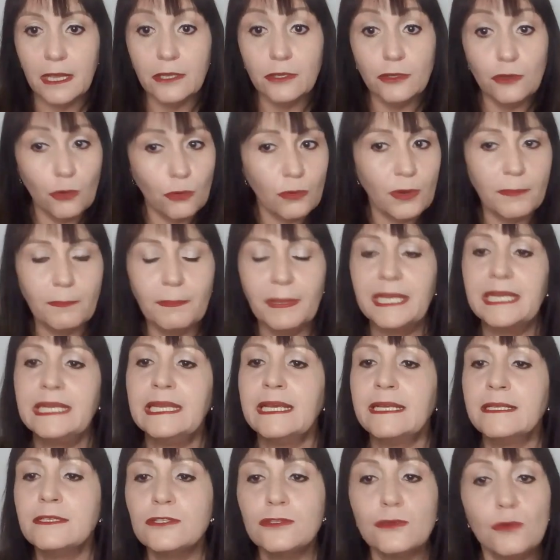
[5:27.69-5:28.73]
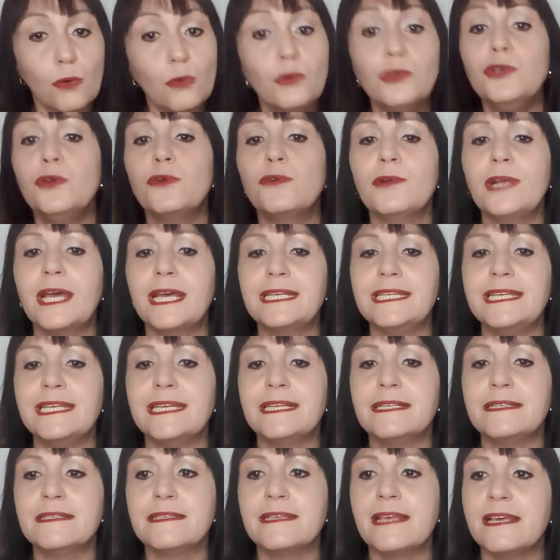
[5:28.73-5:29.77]
your opinions or your
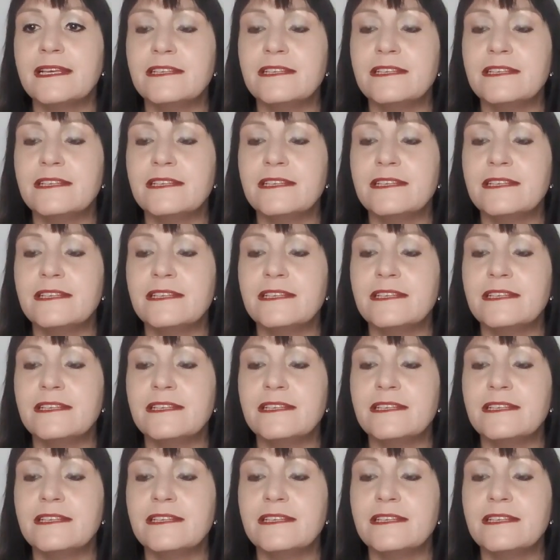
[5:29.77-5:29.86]
ideas